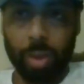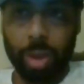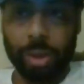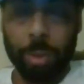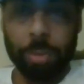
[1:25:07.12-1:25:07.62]

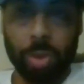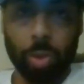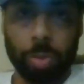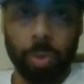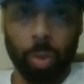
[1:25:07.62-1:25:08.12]
As
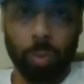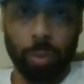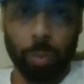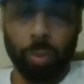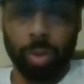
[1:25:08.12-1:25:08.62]
episodes
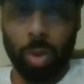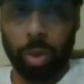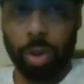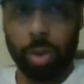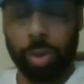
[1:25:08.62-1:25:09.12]
move
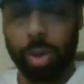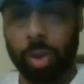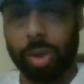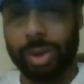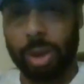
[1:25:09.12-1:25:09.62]
along, you're
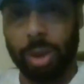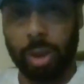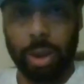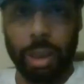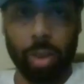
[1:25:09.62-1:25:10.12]
going to see the
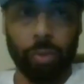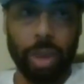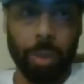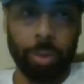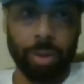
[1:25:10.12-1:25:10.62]
collateral
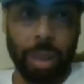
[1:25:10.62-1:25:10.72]
damage.